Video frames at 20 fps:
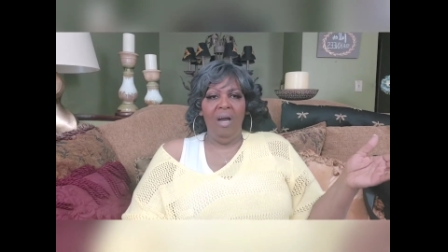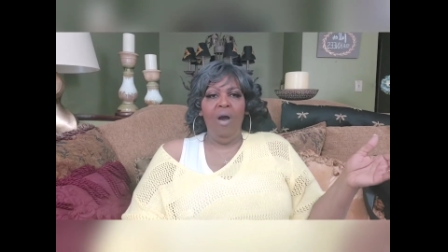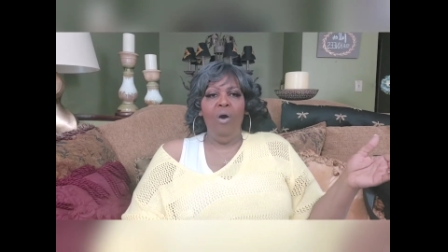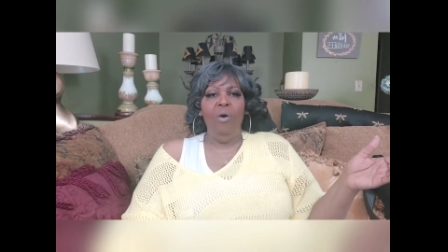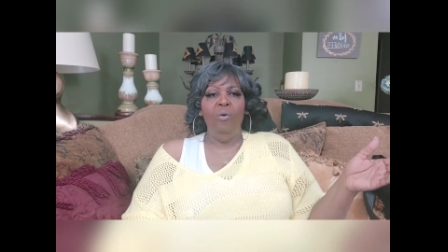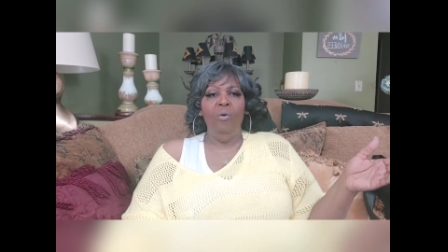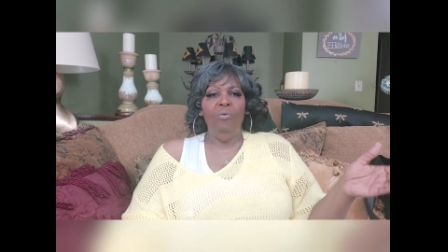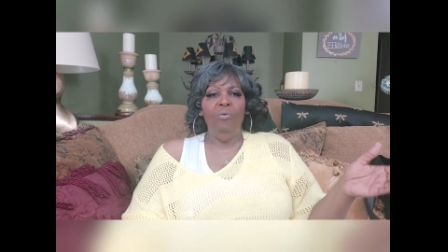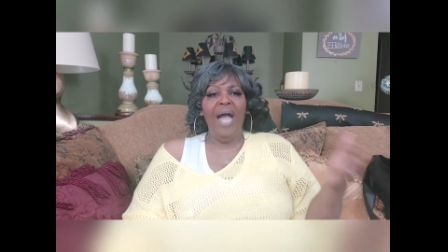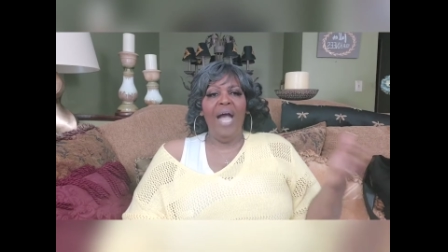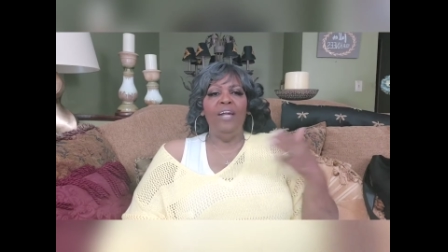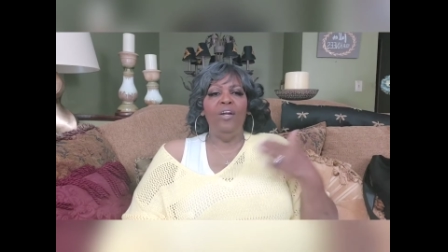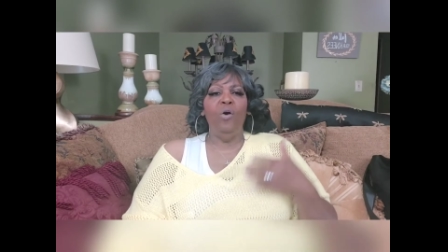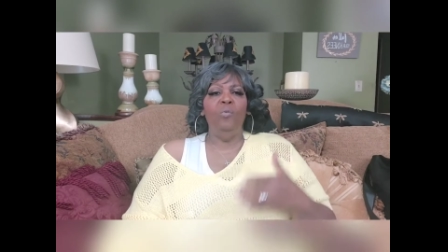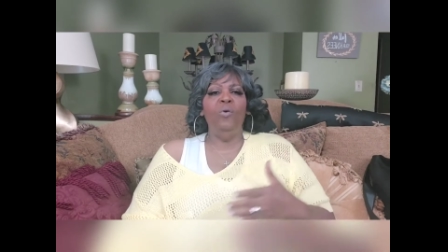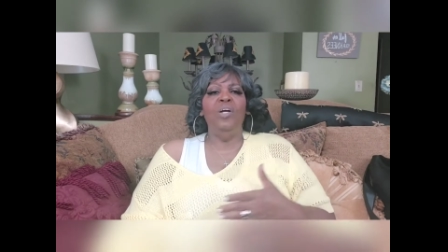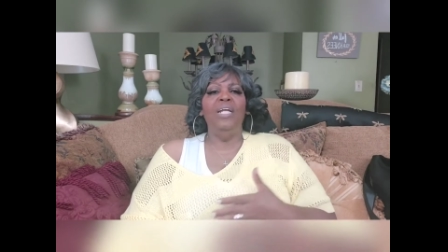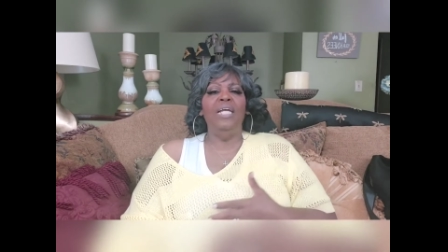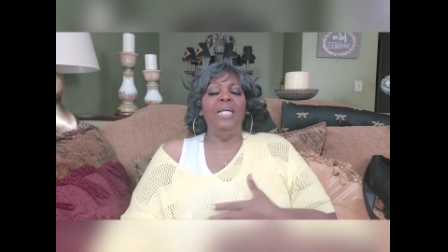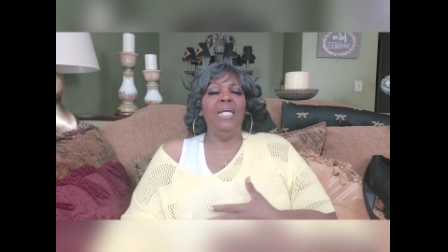oh, I
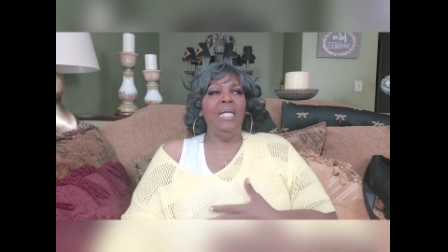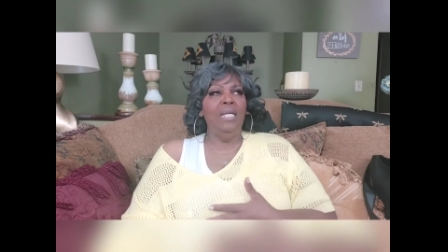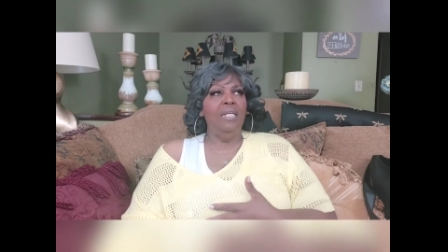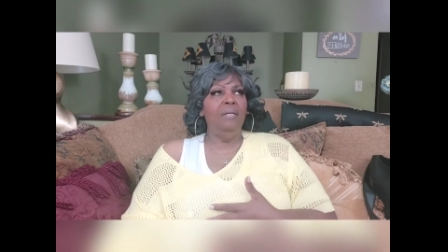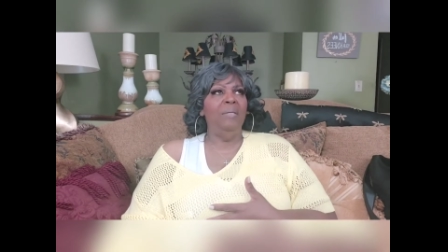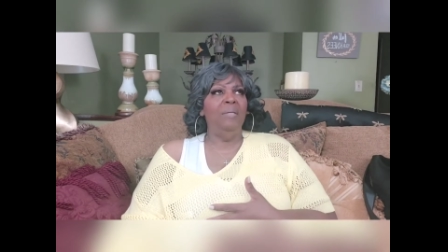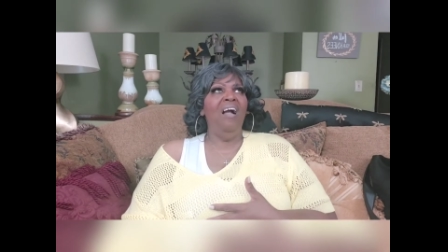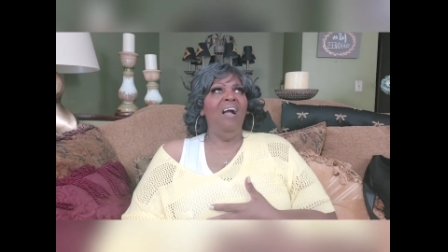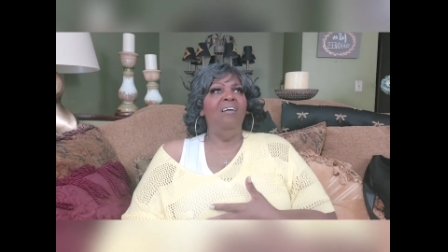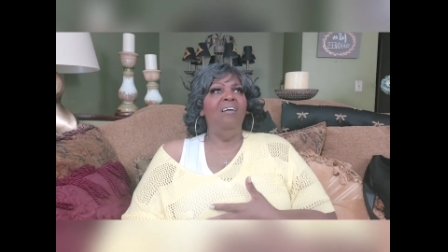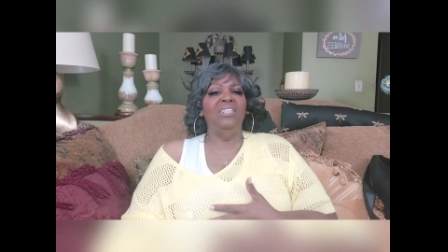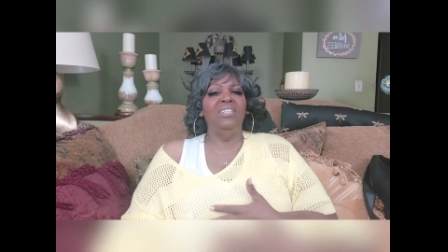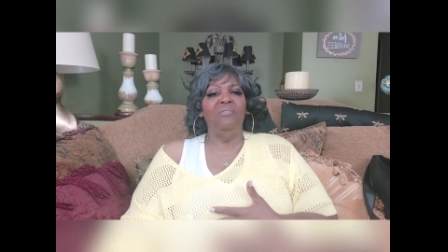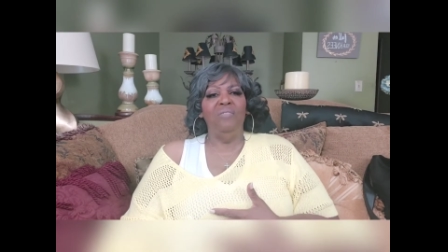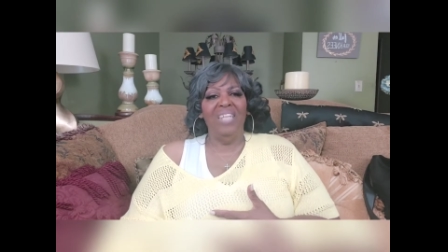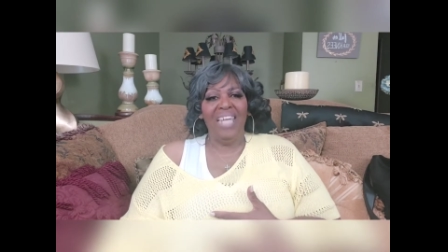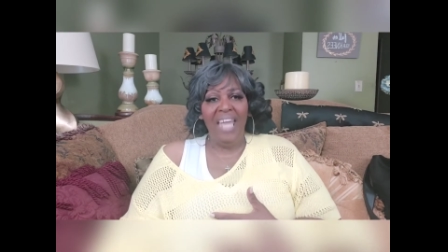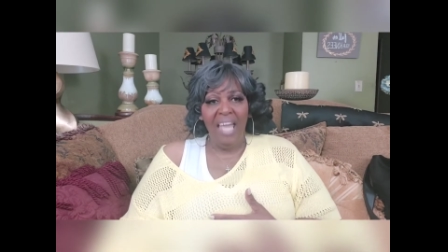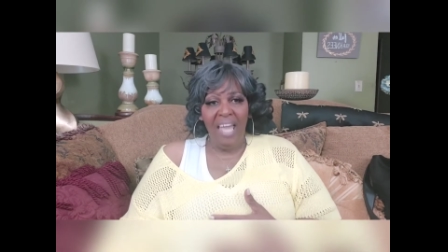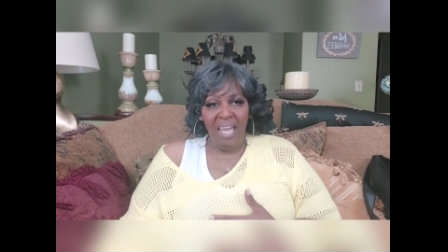don't want to eat it because of
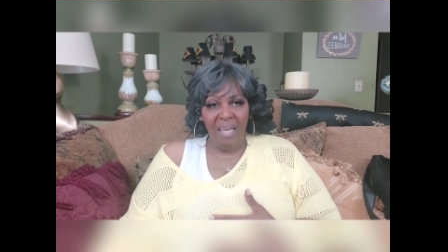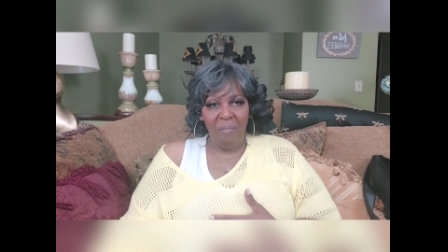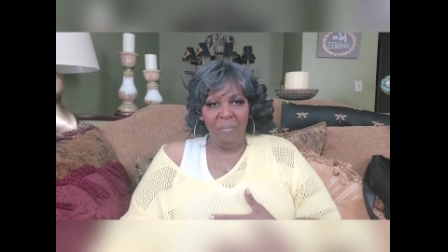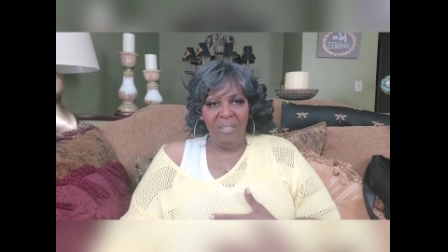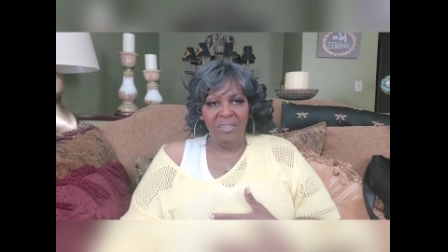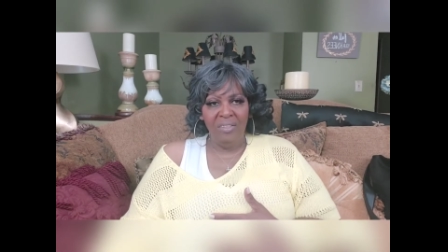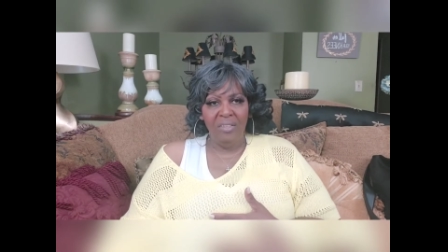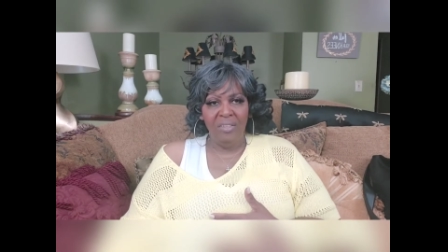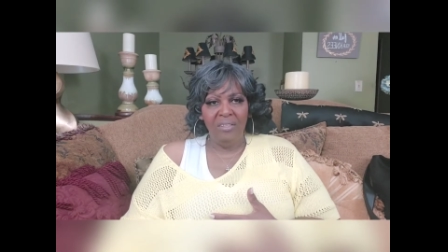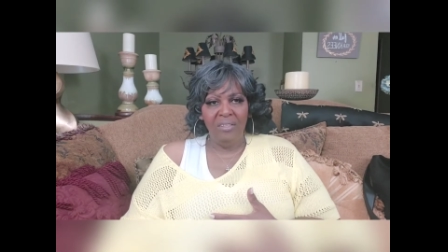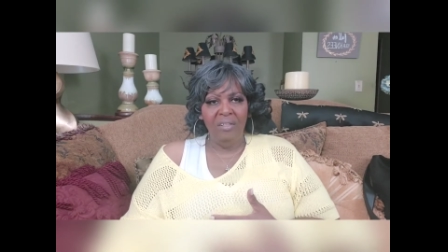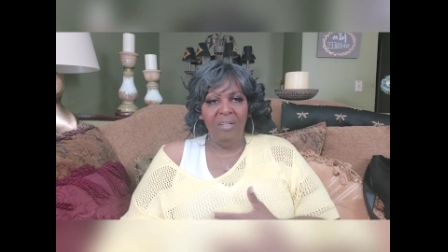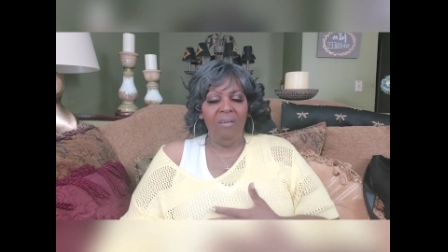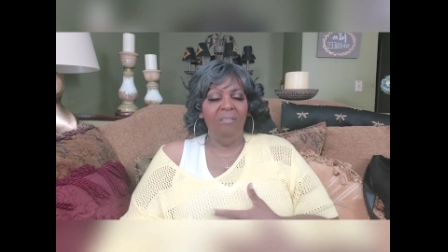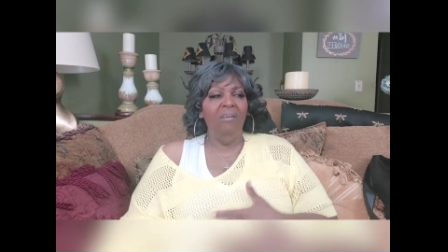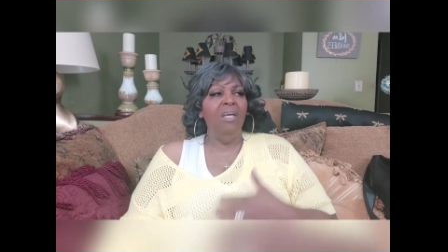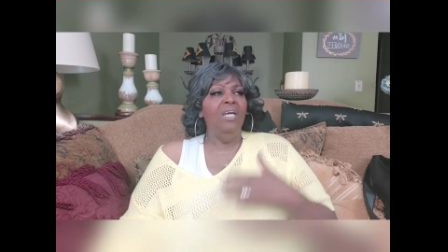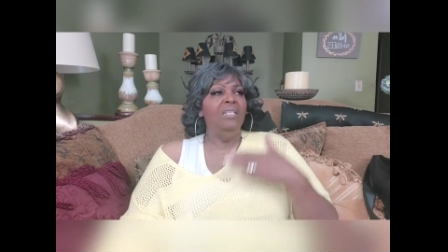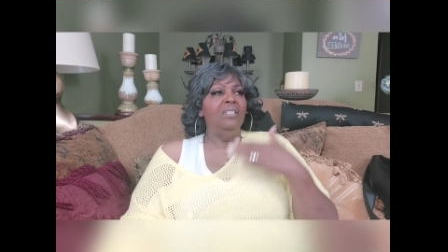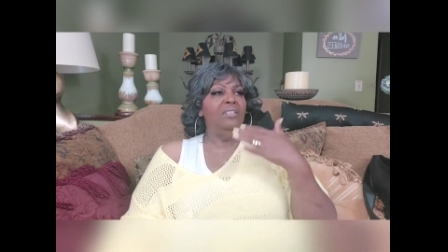the cabbage, you know.